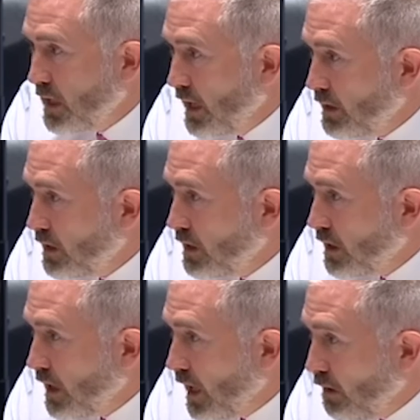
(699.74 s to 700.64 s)
that
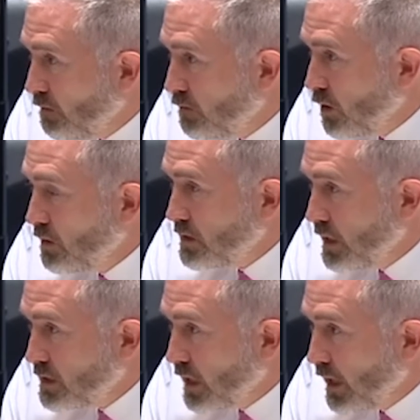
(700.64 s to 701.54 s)
further
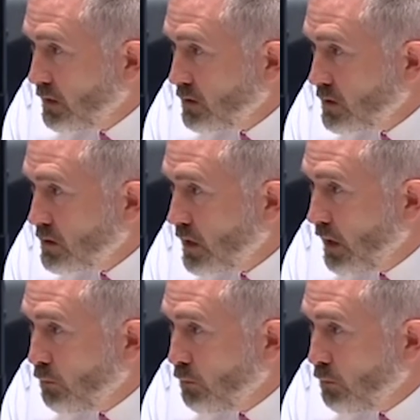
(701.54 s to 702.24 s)
details